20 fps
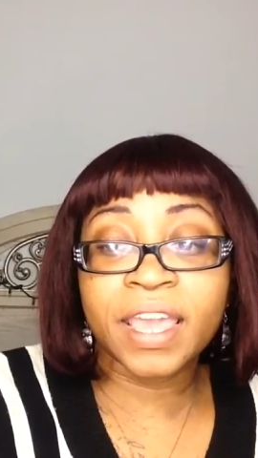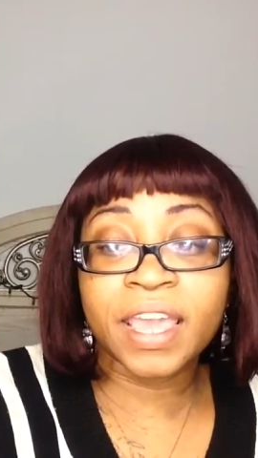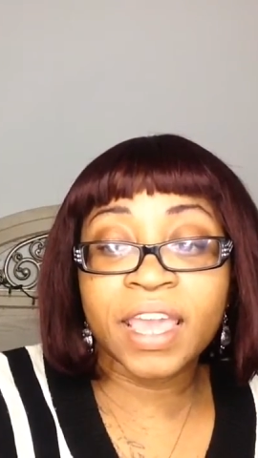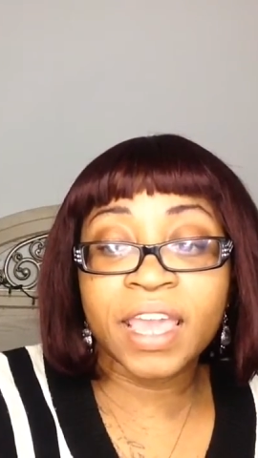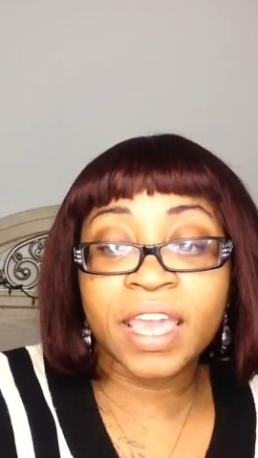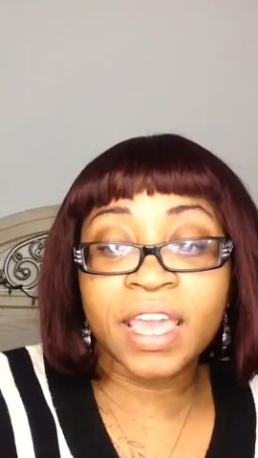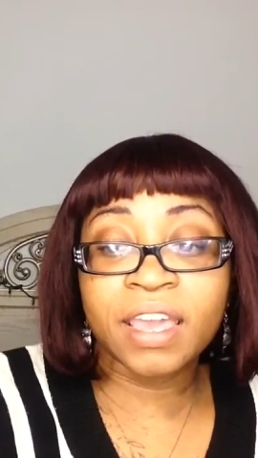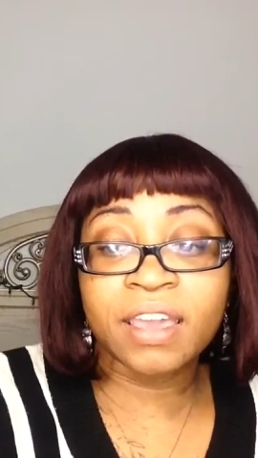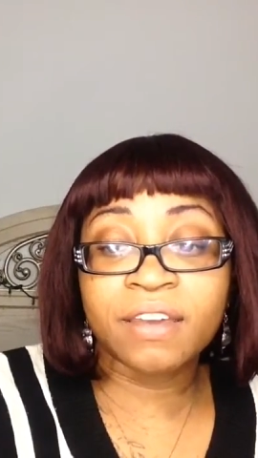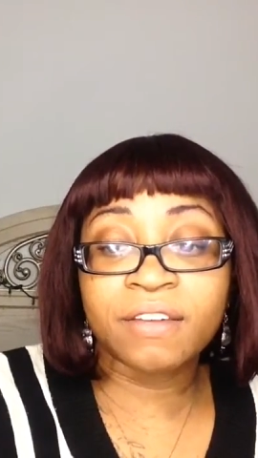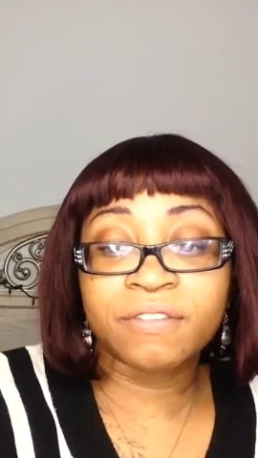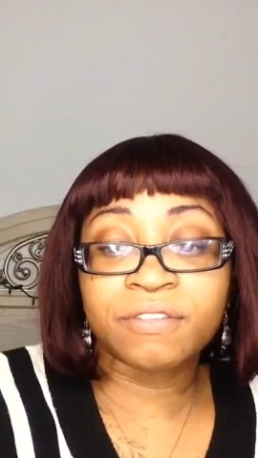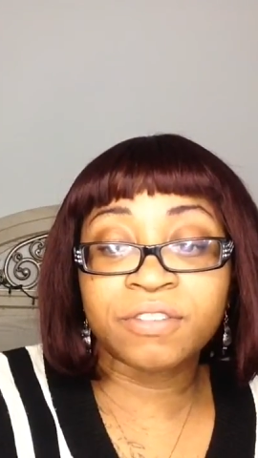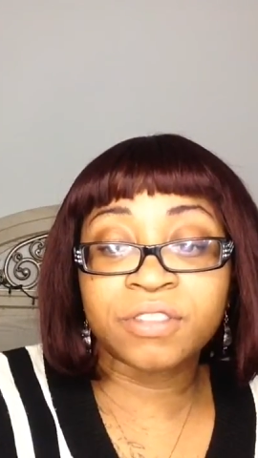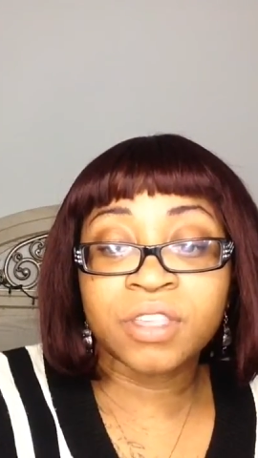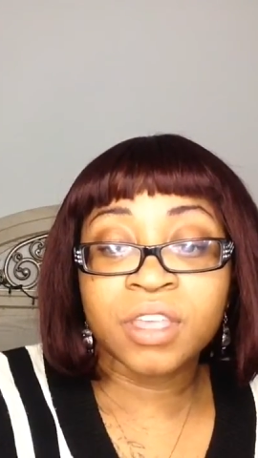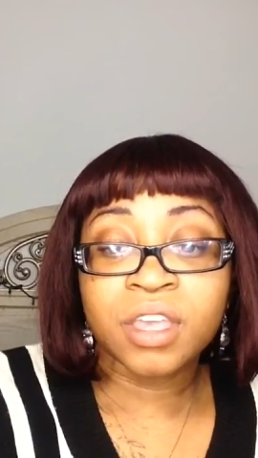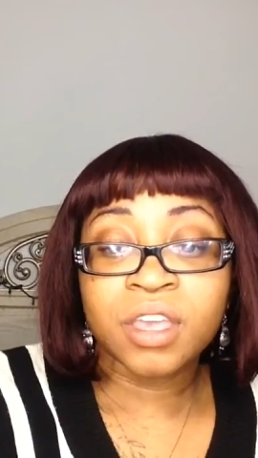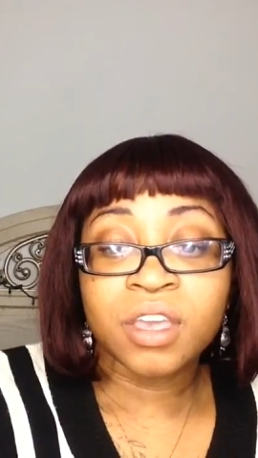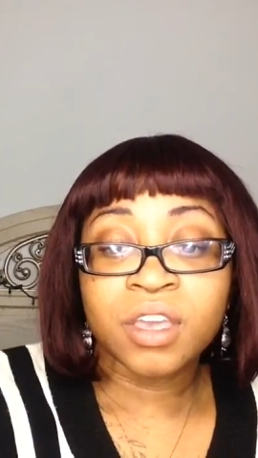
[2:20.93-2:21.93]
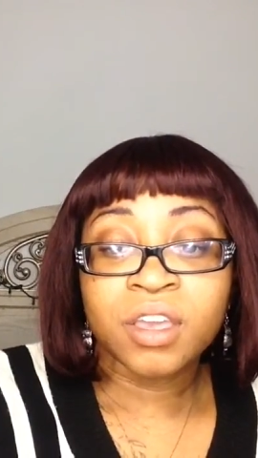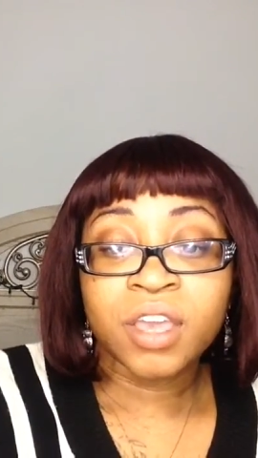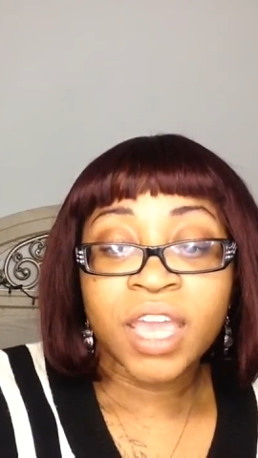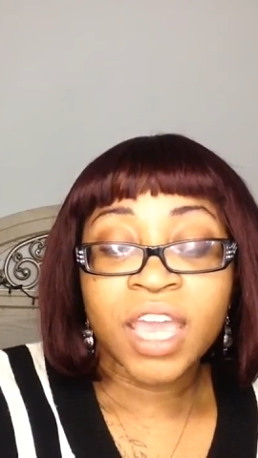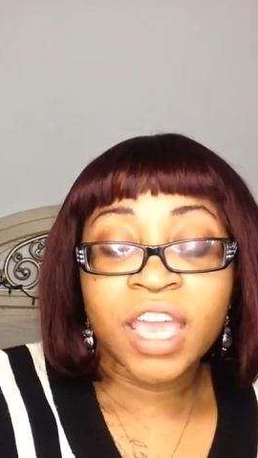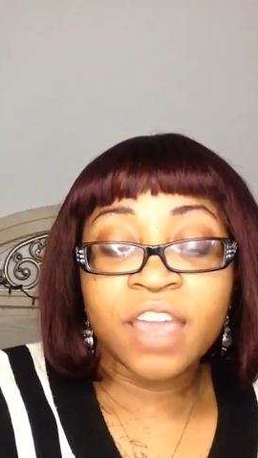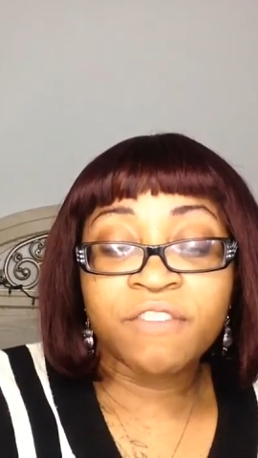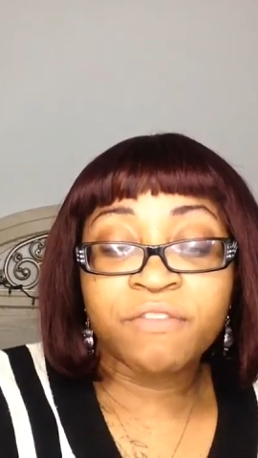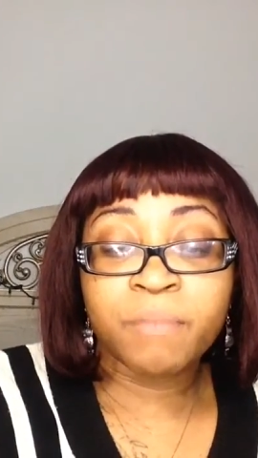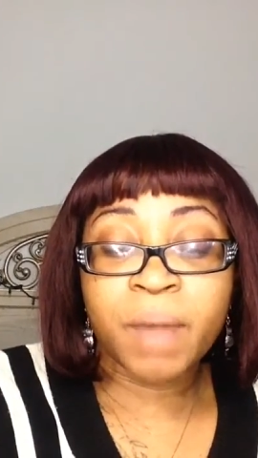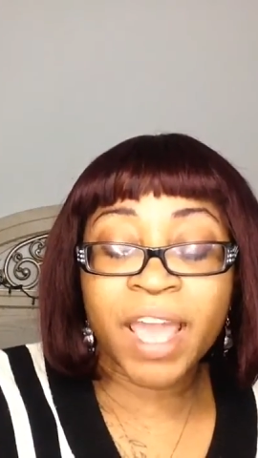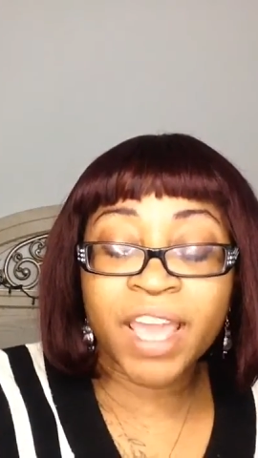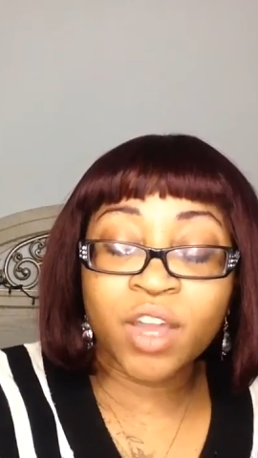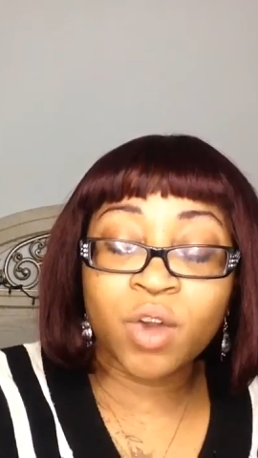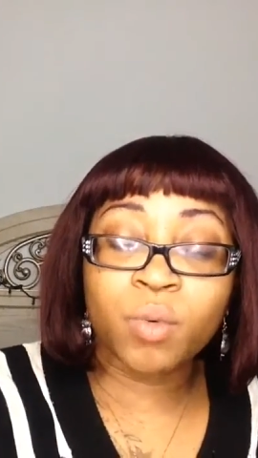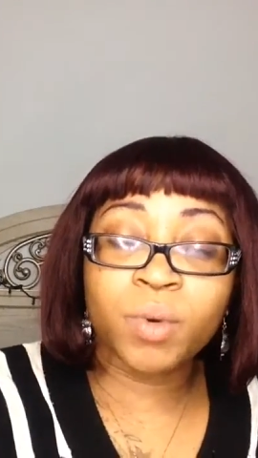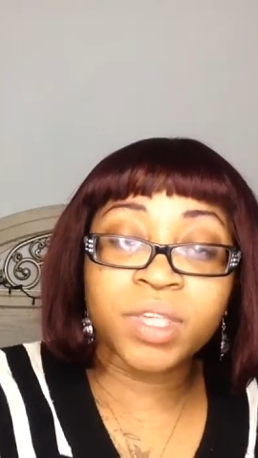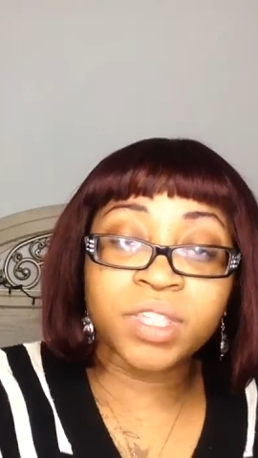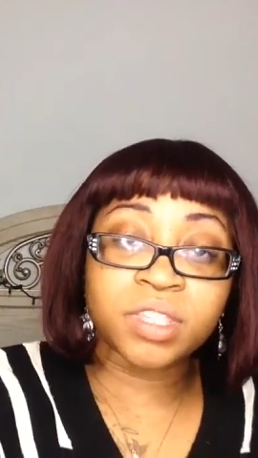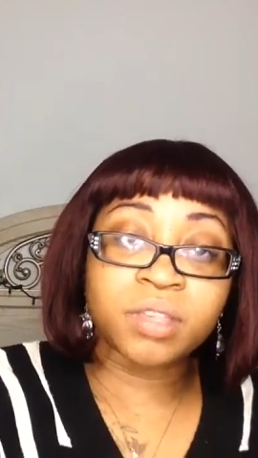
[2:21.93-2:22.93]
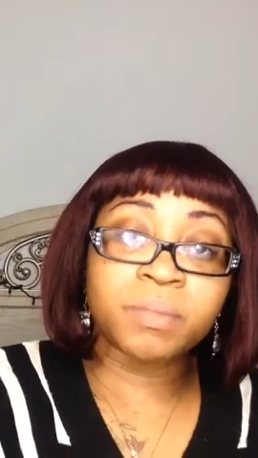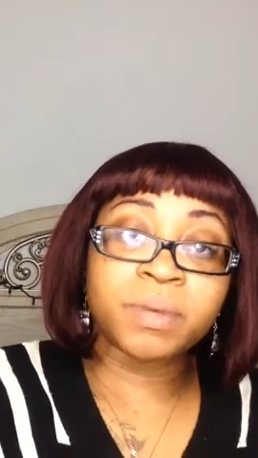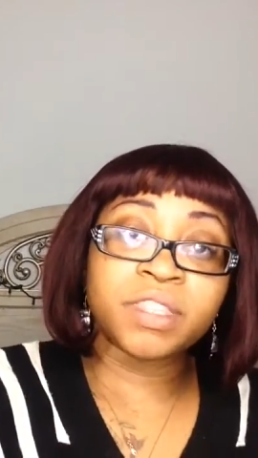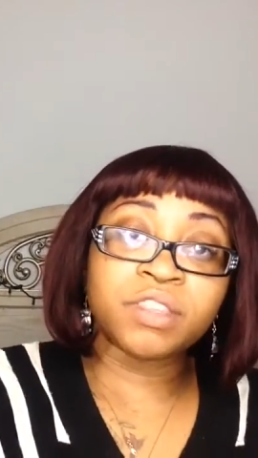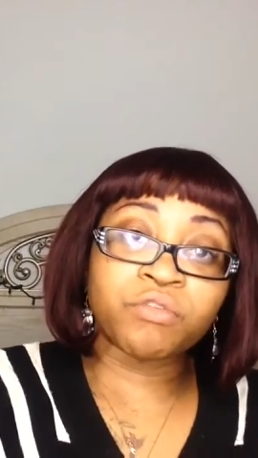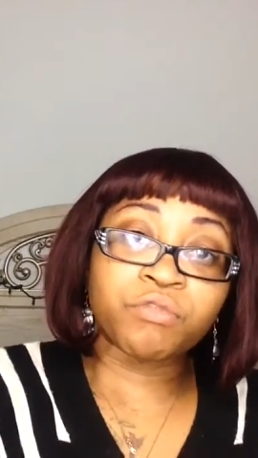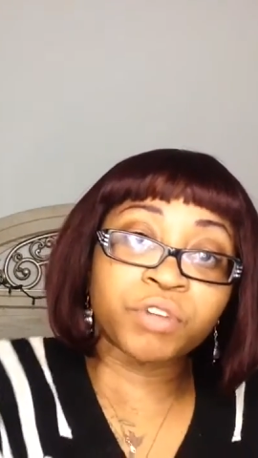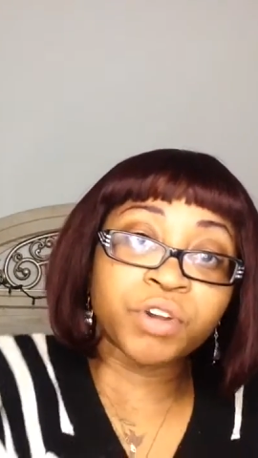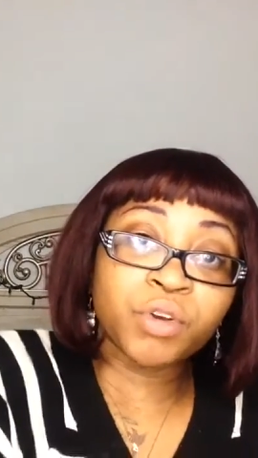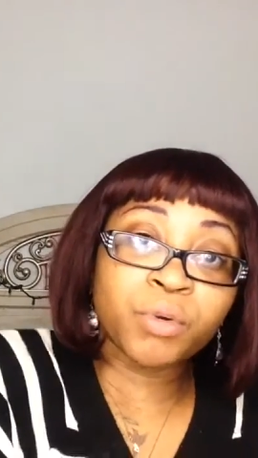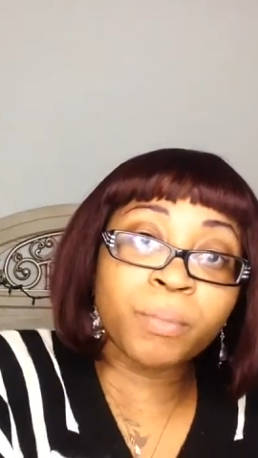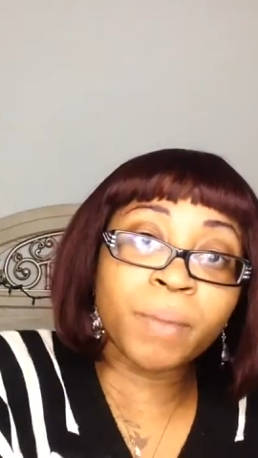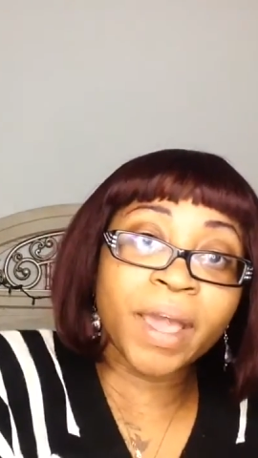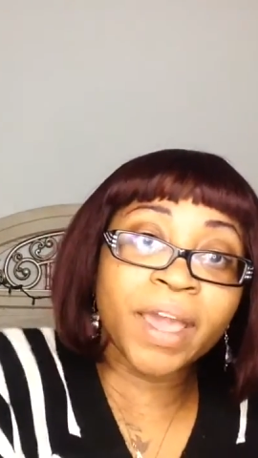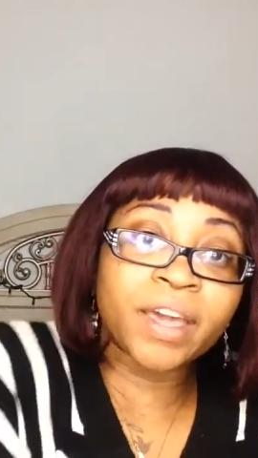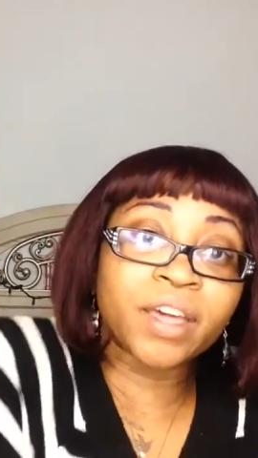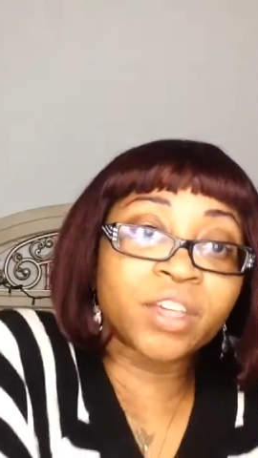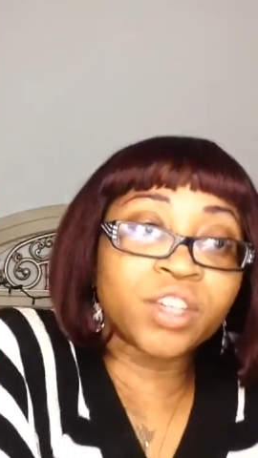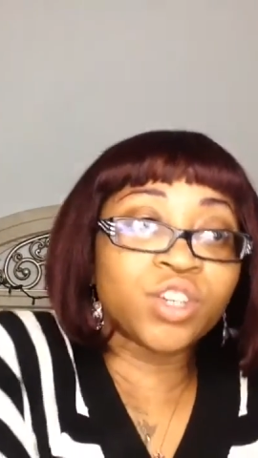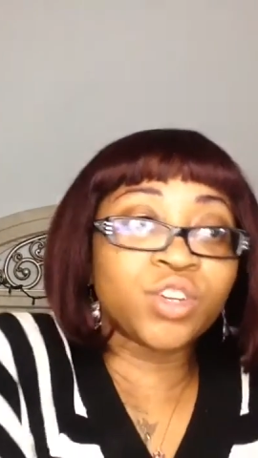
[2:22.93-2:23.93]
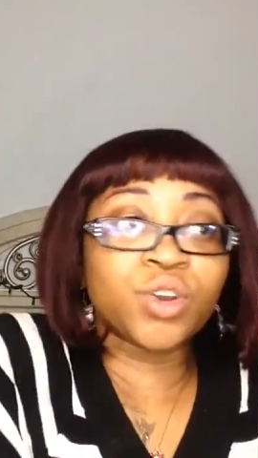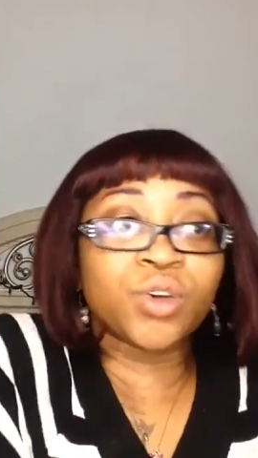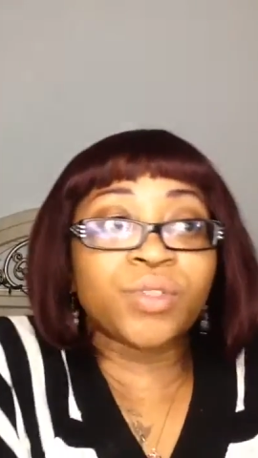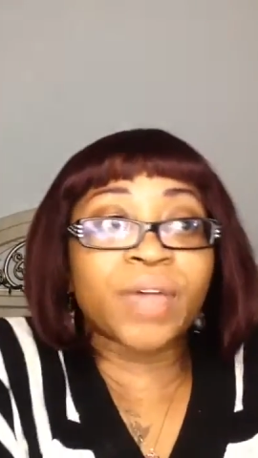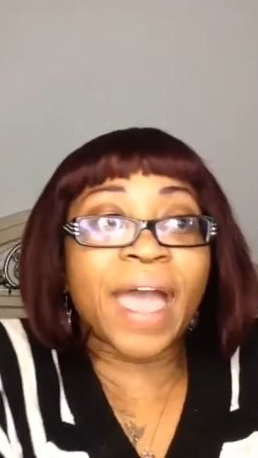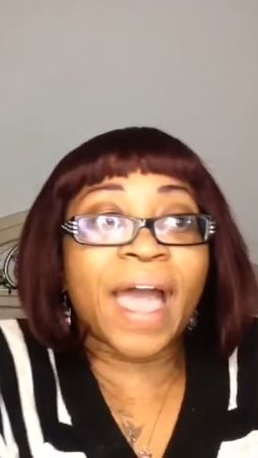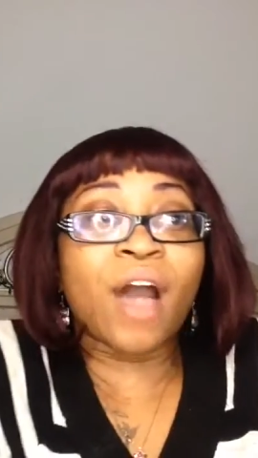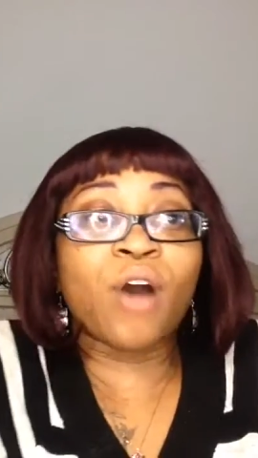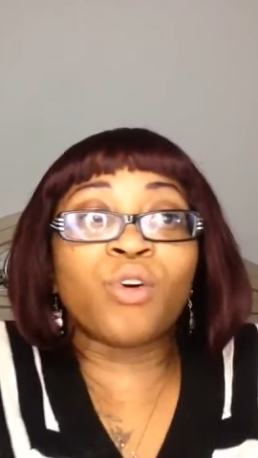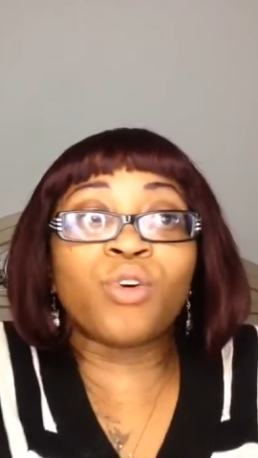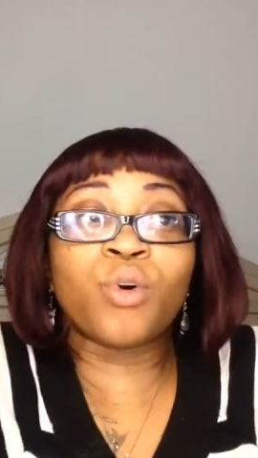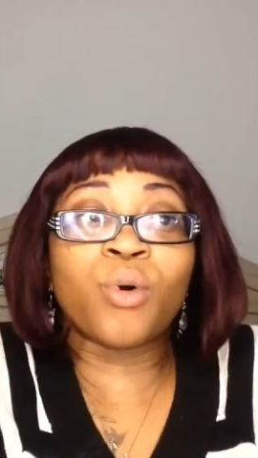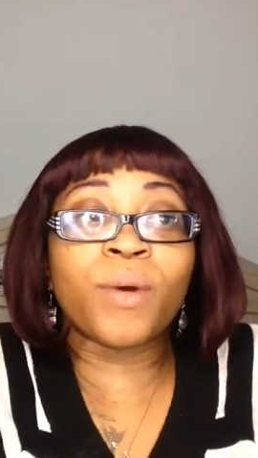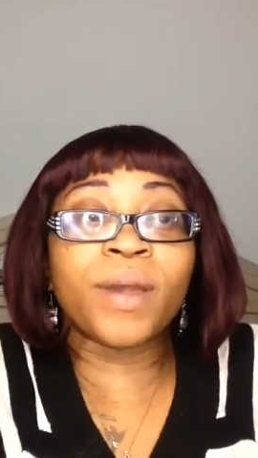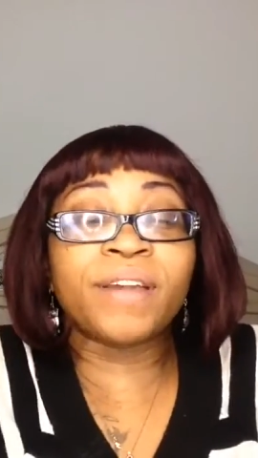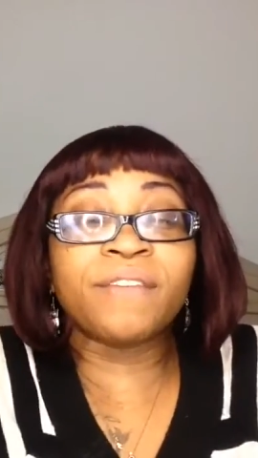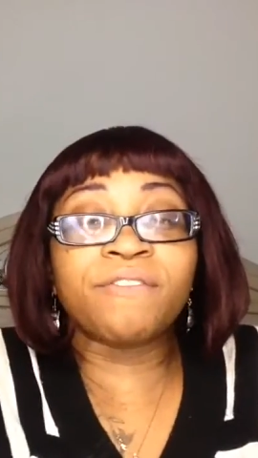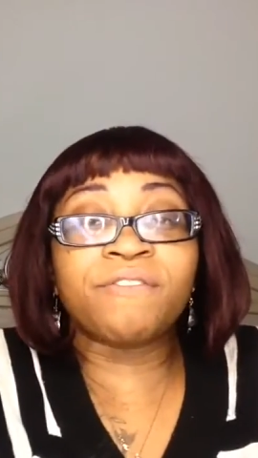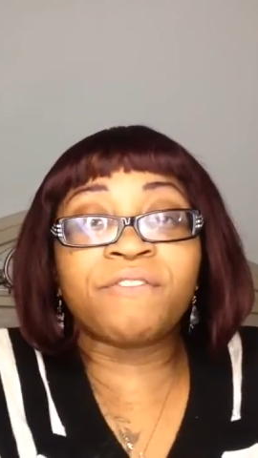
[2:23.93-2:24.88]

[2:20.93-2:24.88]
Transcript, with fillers: if Micah was to be the real Micah, you know, the outgoing,